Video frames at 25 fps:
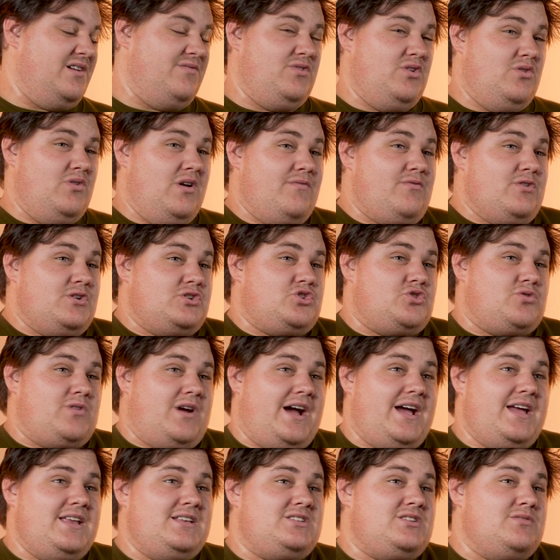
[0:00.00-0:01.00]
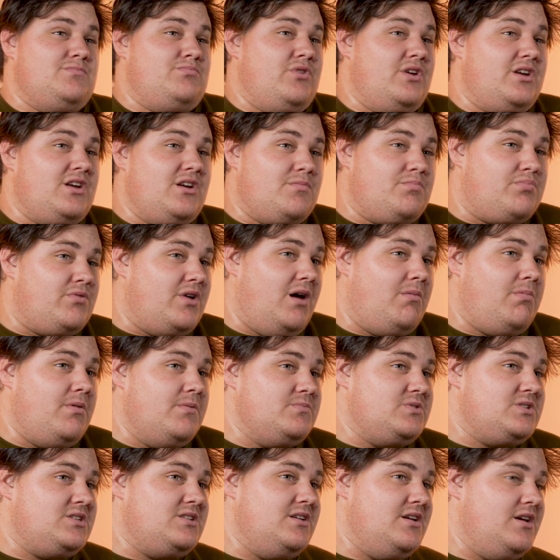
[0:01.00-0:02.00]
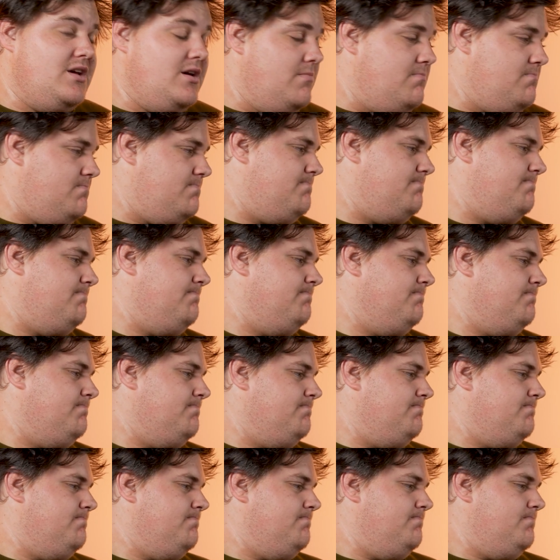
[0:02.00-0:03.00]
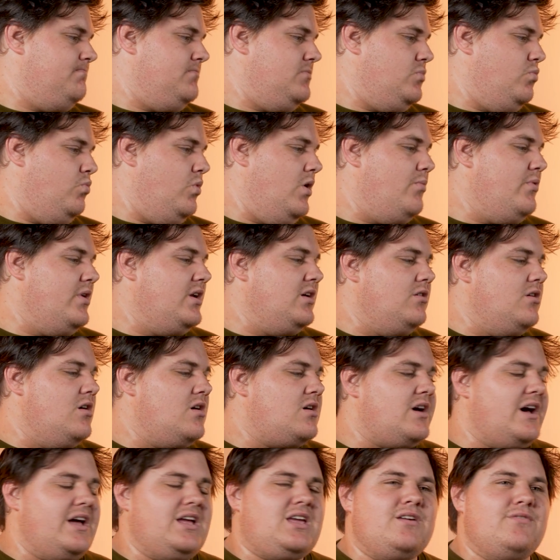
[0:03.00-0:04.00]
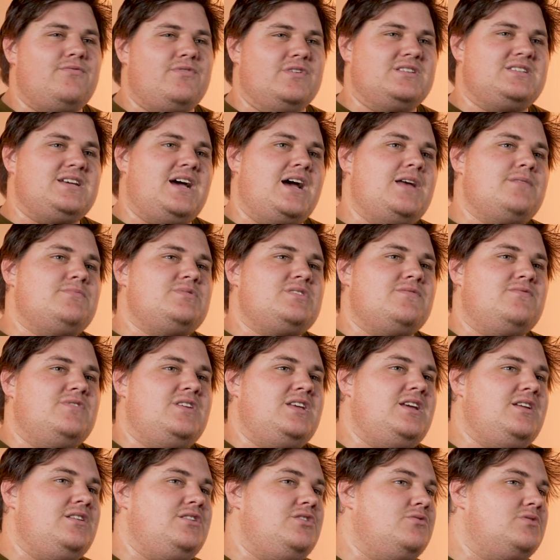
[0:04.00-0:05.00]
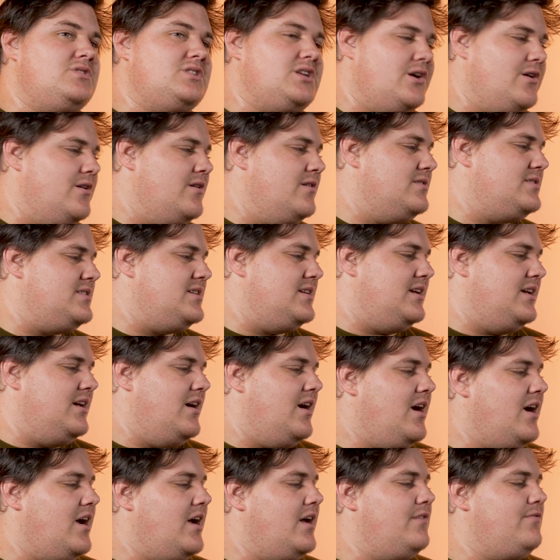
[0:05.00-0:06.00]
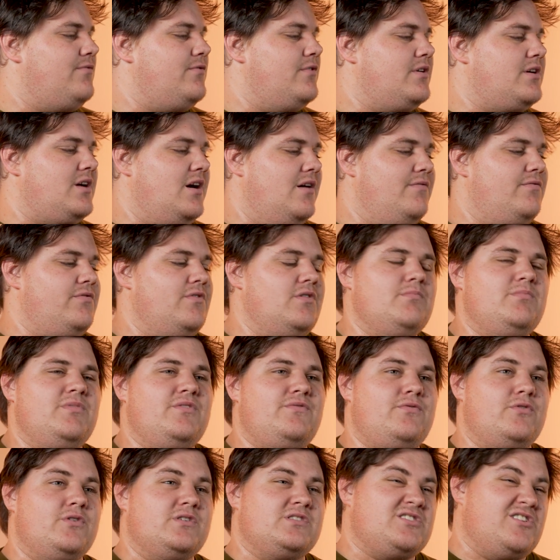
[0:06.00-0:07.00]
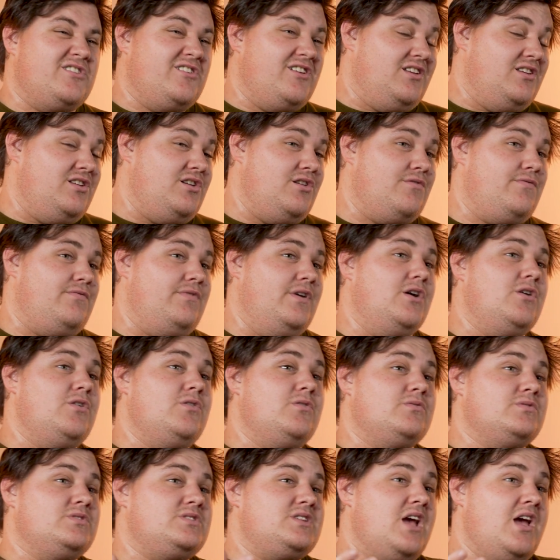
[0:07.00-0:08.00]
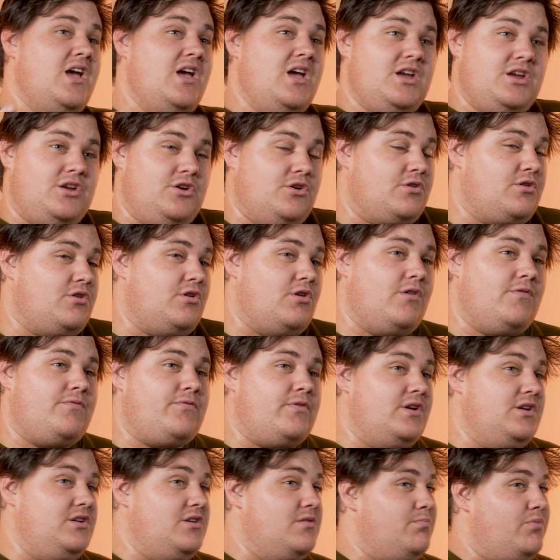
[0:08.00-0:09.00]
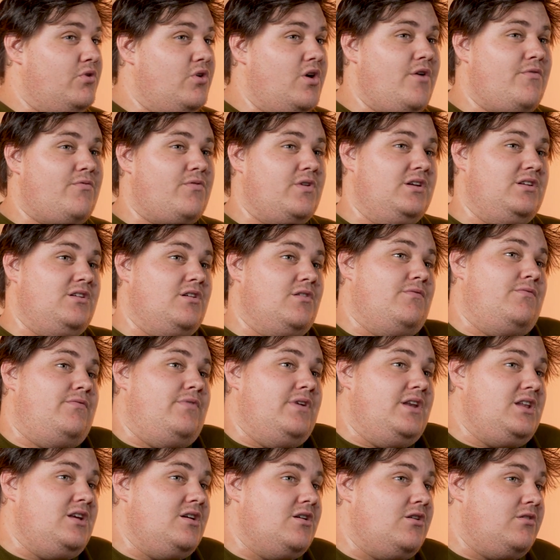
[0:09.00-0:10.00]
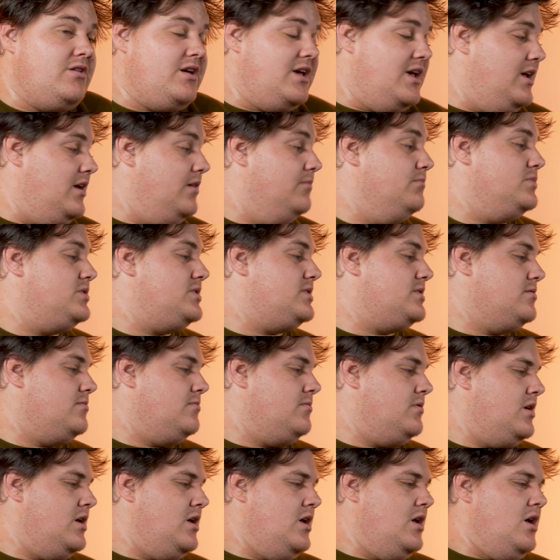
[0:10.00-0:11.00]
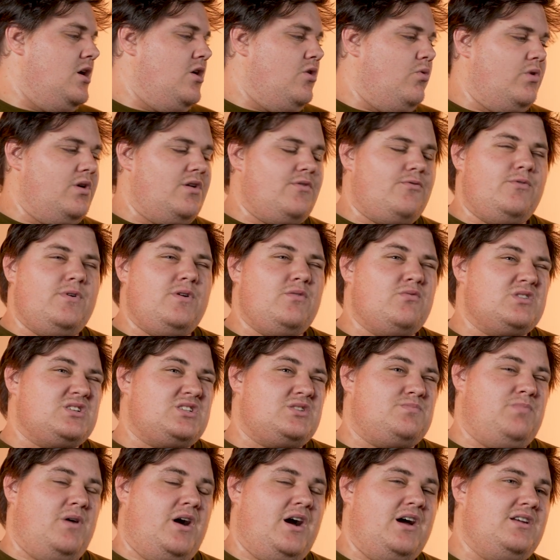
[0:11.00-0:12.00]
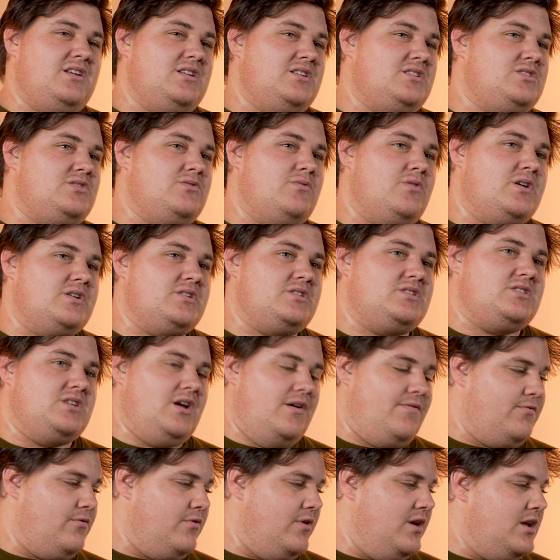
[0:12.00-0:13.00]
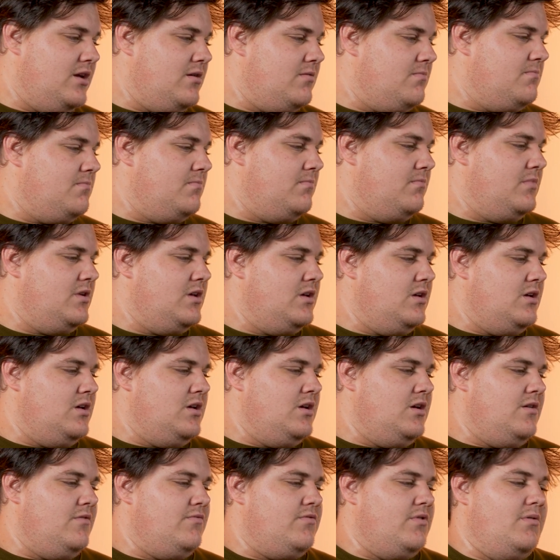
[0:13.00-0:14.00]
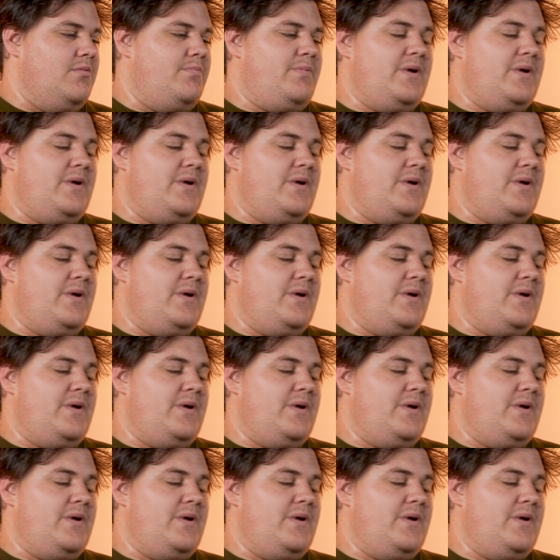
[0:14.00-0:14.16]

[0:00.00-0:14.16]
have you ever tried to bring your problems to him? What would it look like if in times of need you turned to God for comfort before turning to your phones, your girlfriend, your boyfriend, your video games? What if we responded to our suffering from